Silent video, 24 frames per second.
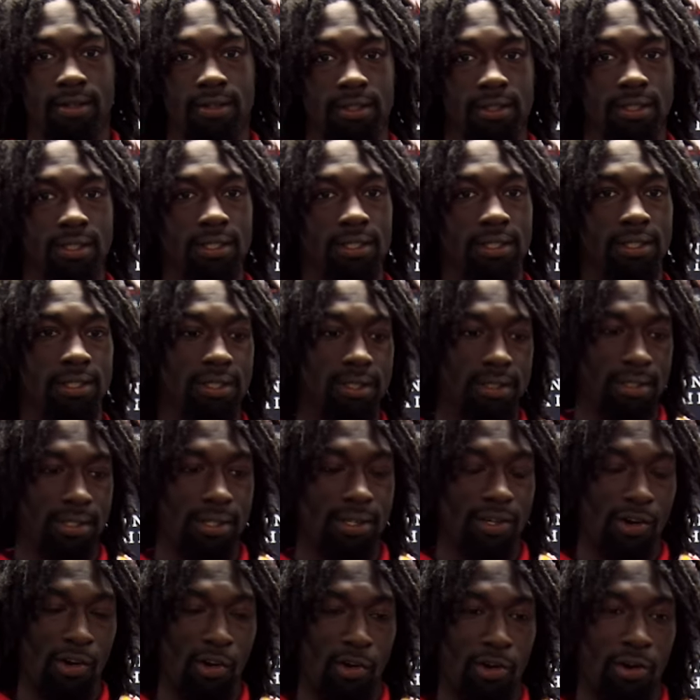Just
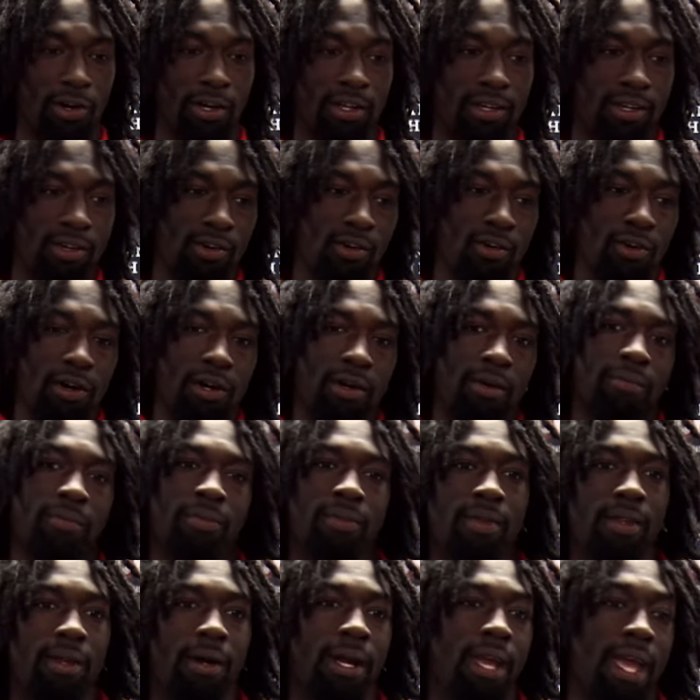knowing
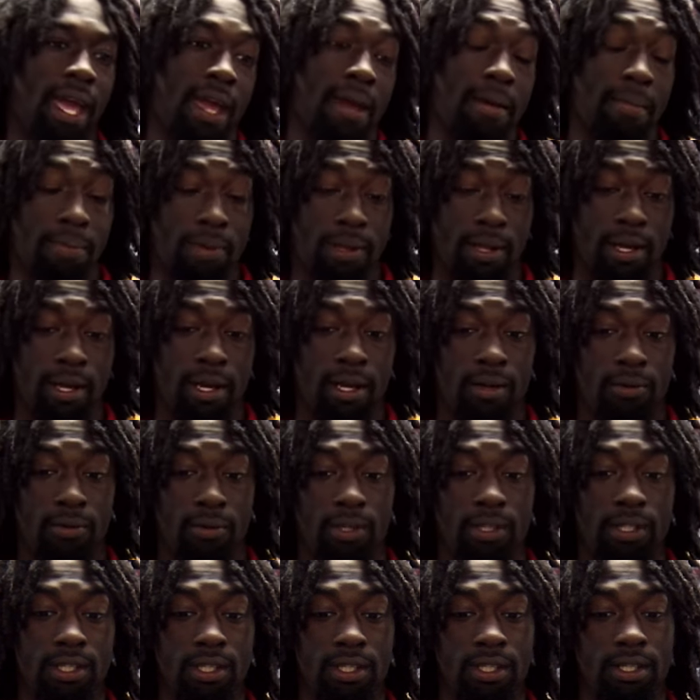the game plan,
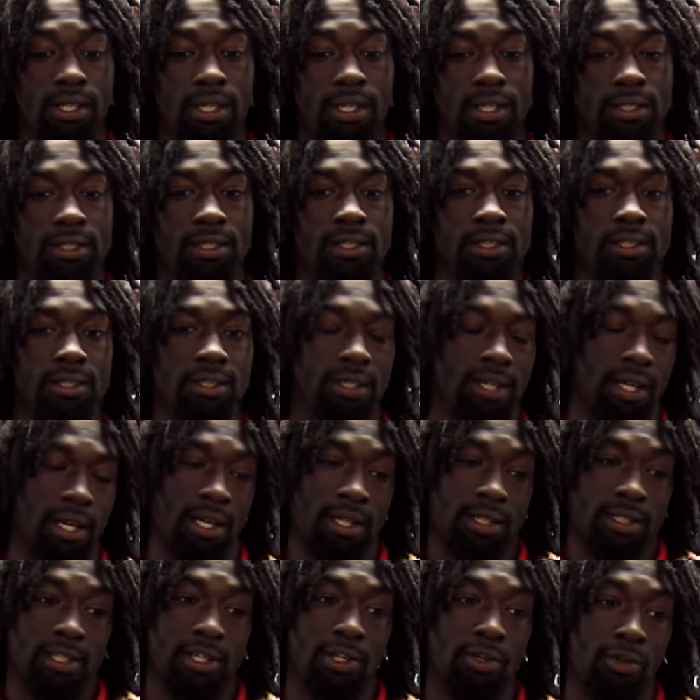really, and just
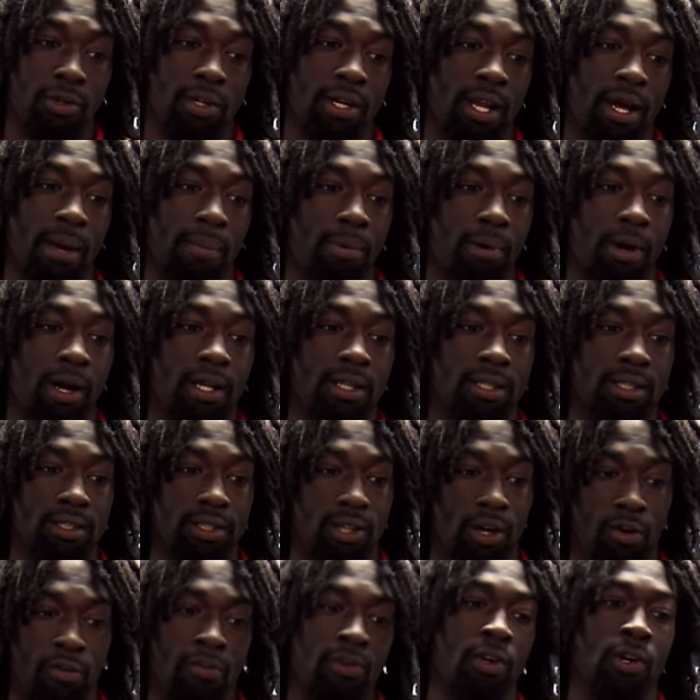executing that practice
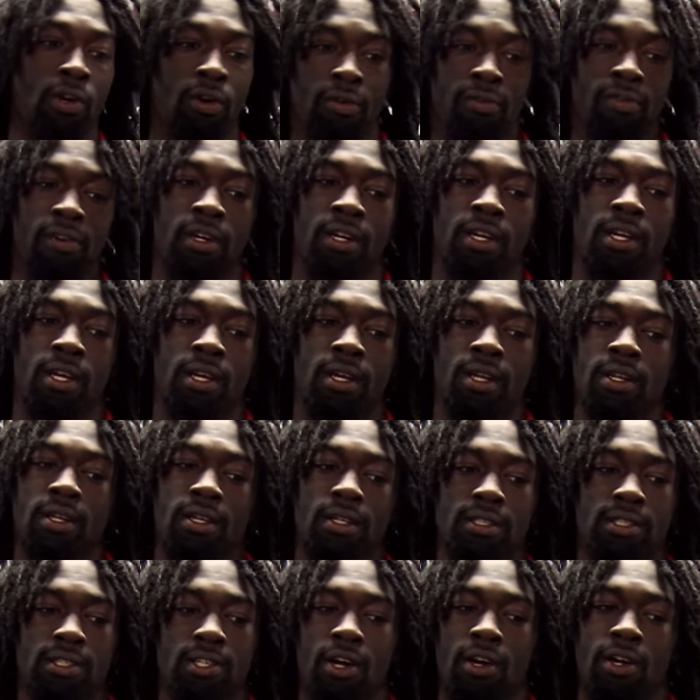over and over again.
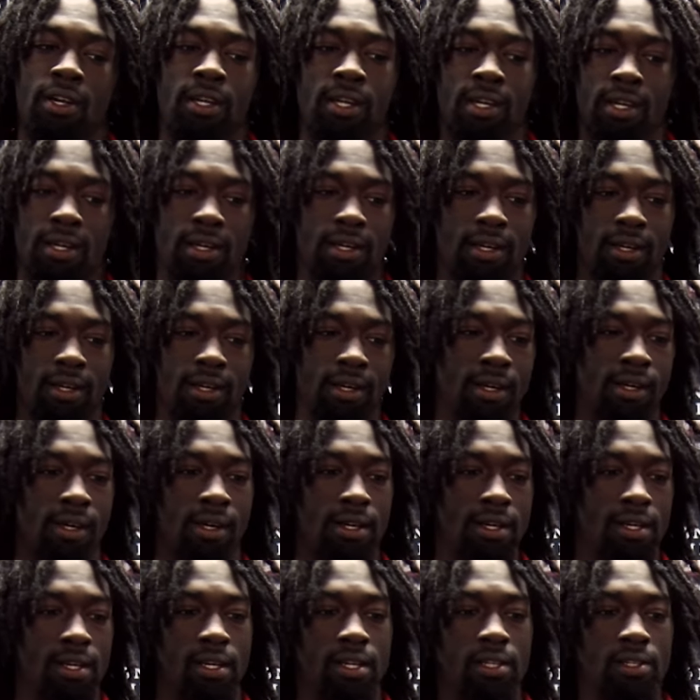It's starting to get
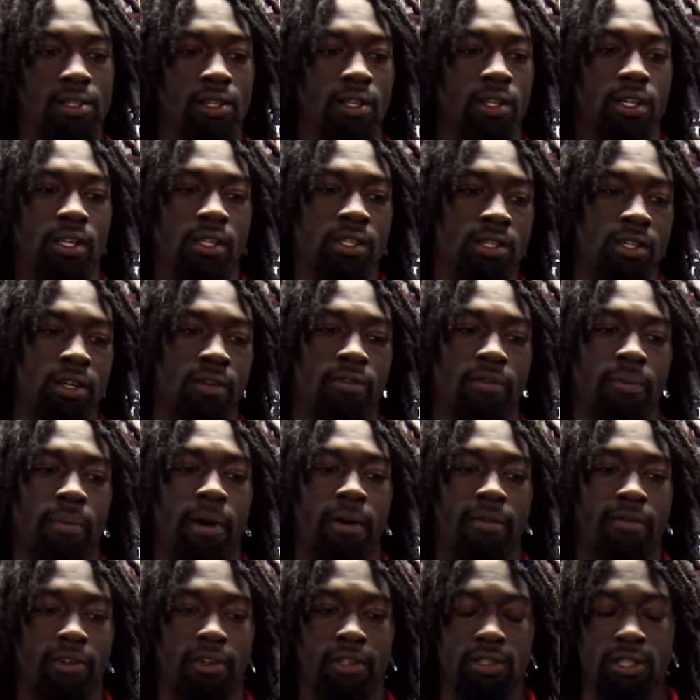easier and easier for
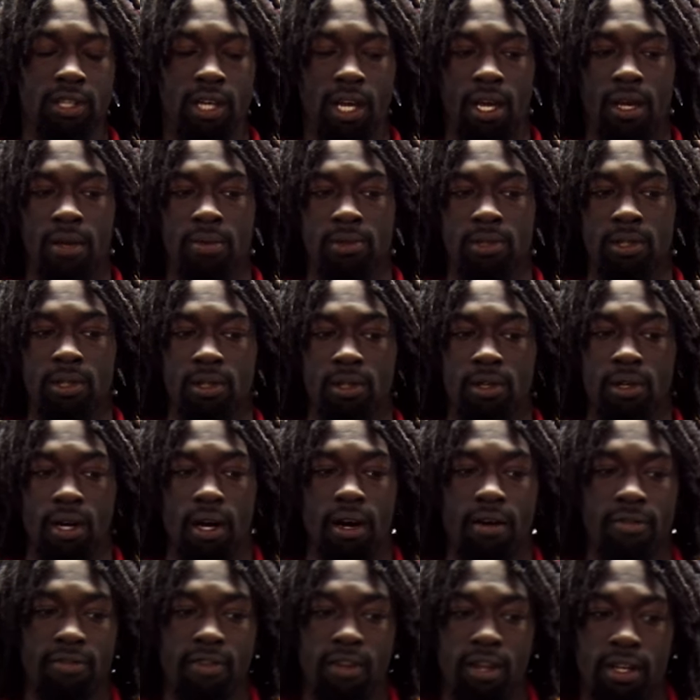my first game, so
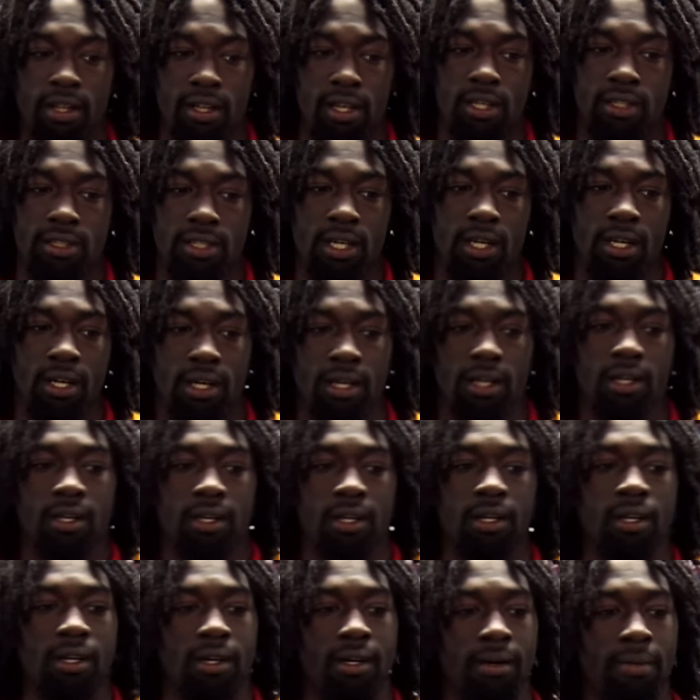I feel like that's how
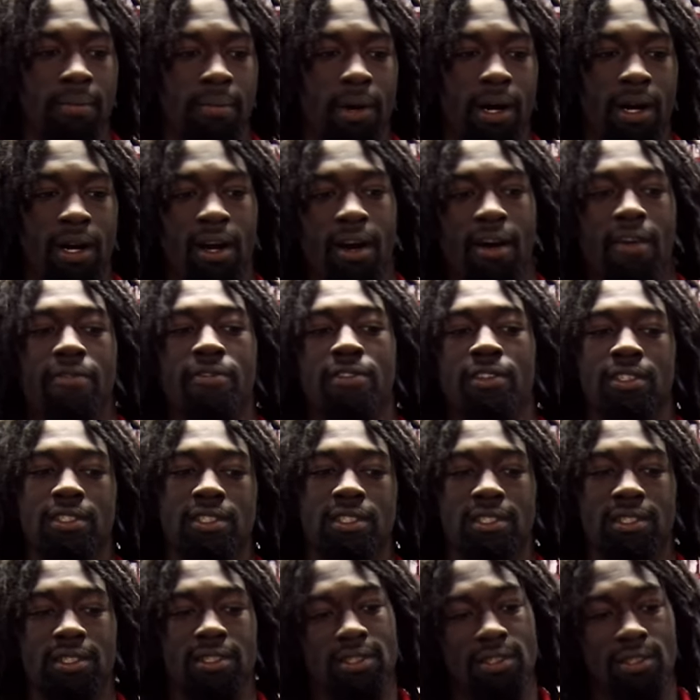my confidence
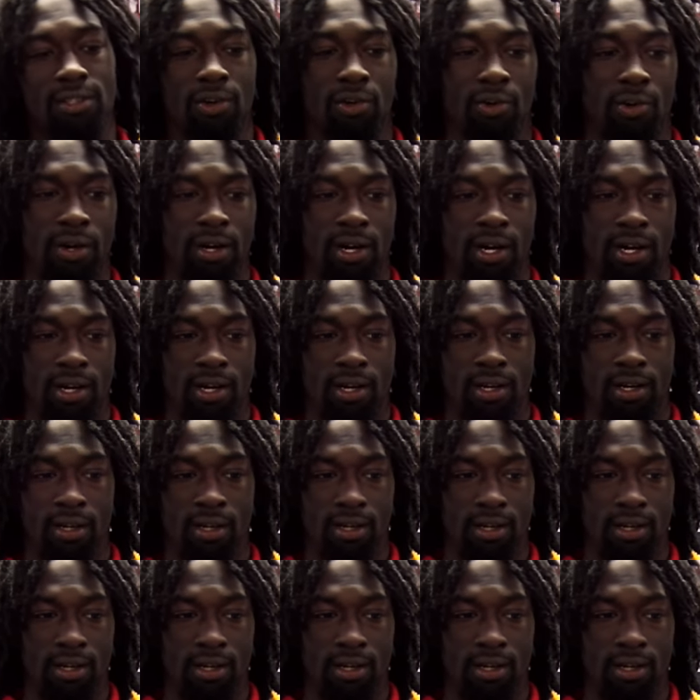is going higher.